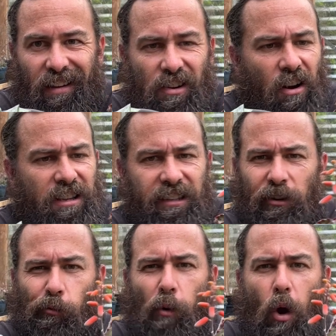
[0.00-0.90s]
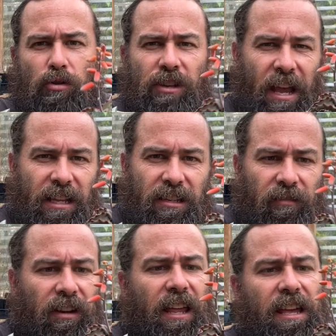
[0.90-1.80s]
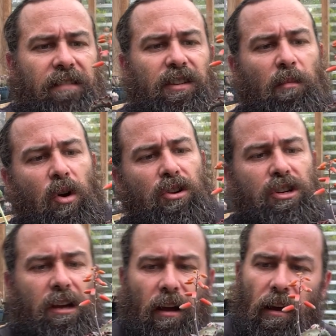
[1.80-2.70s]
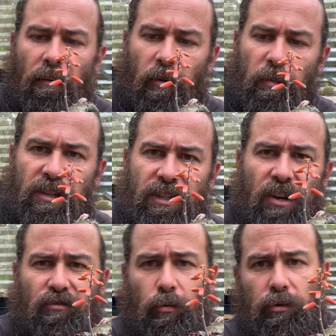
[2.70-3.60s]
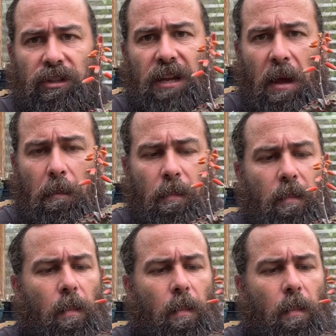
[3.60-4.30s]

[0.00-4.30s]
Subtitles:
nice little rosettes of leaves emerging from a central stem.